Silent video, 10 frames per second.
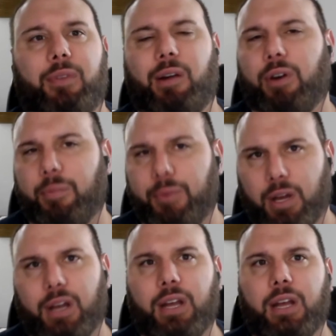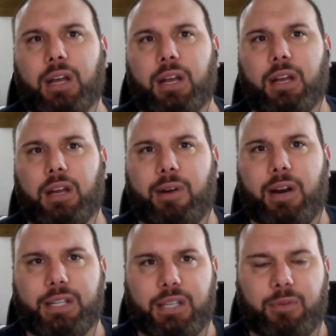Today we're up to
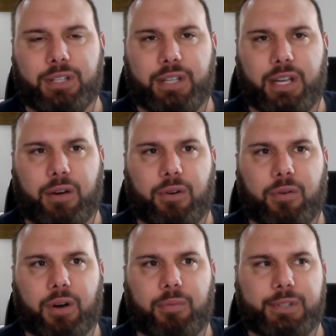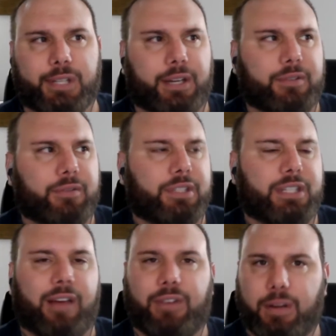about 18 months later, we're up to
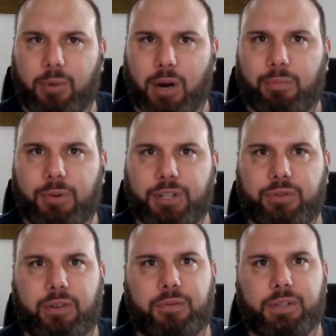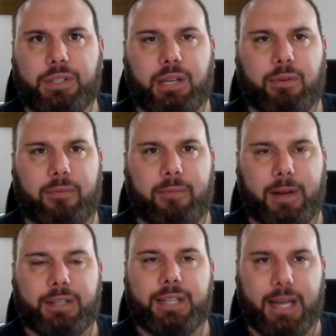70 properties. We have a team of
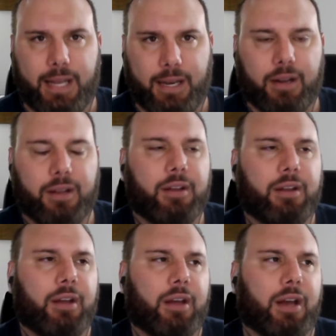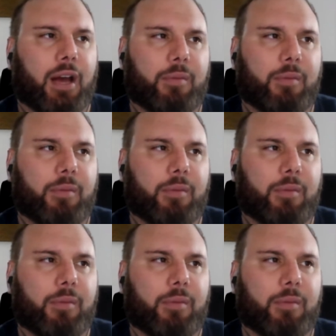about 10. Mm-hmm.